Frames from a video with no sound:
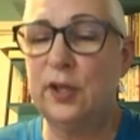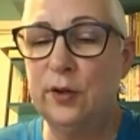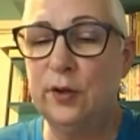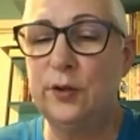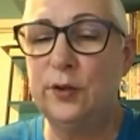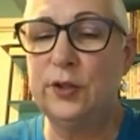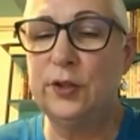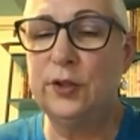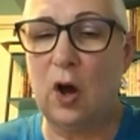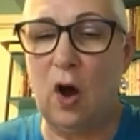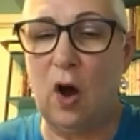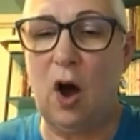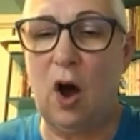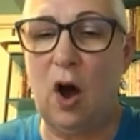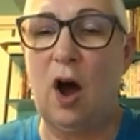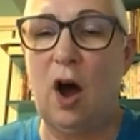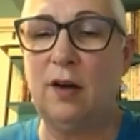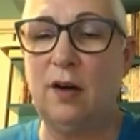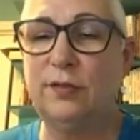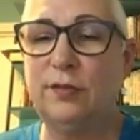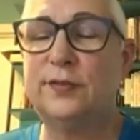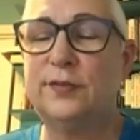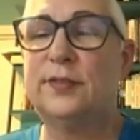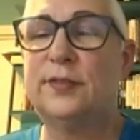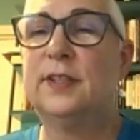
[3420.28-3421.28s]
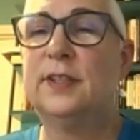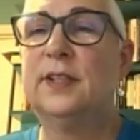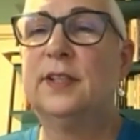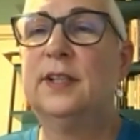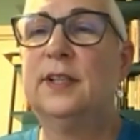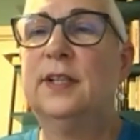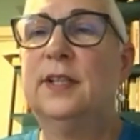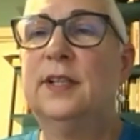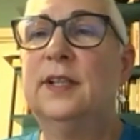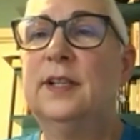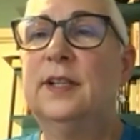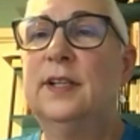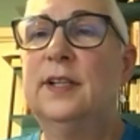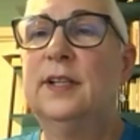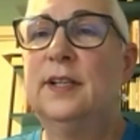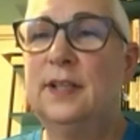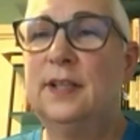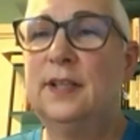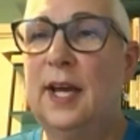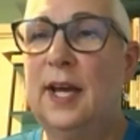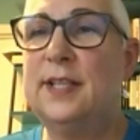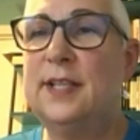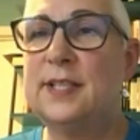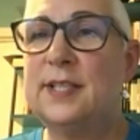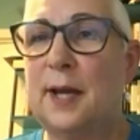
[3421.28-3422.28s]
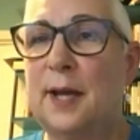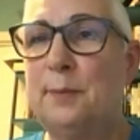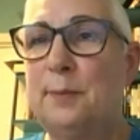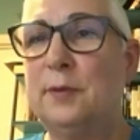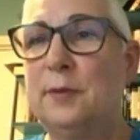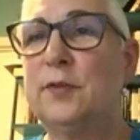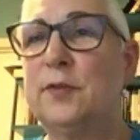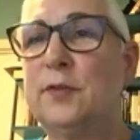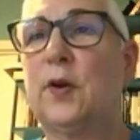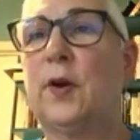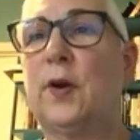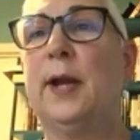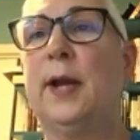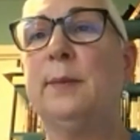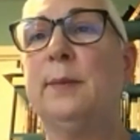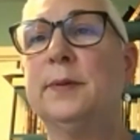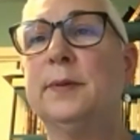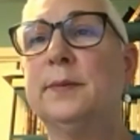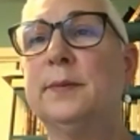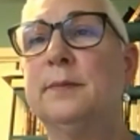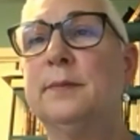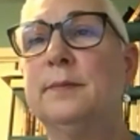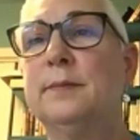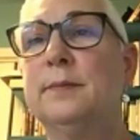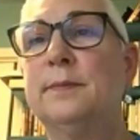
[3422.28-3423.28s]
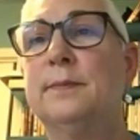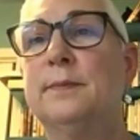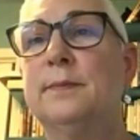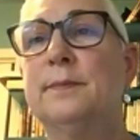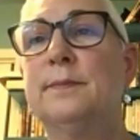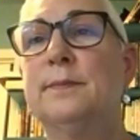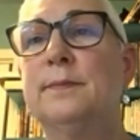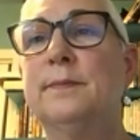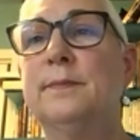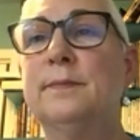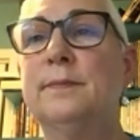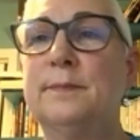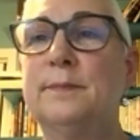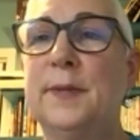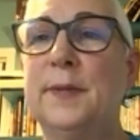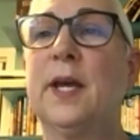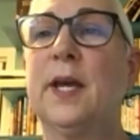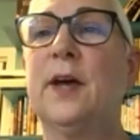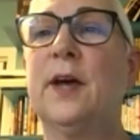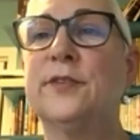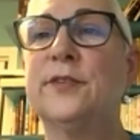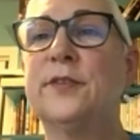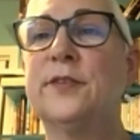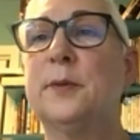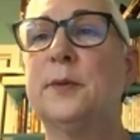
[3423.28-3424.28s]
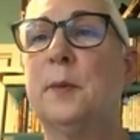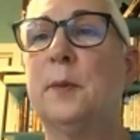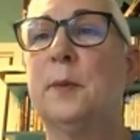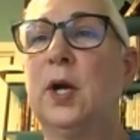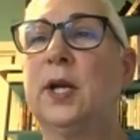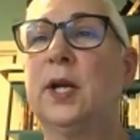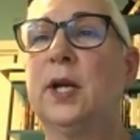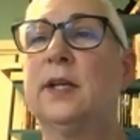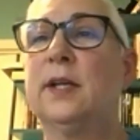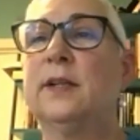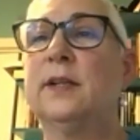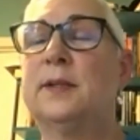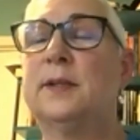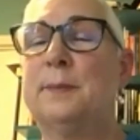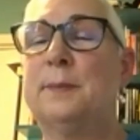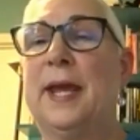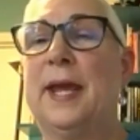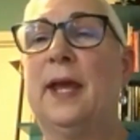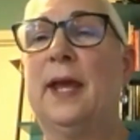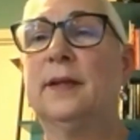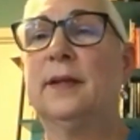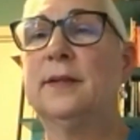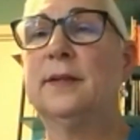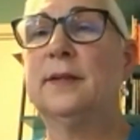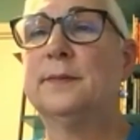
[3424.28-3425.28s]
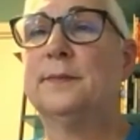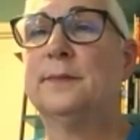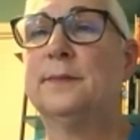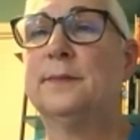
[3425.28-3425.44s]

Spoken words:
killed off a type of grape because of the market demand.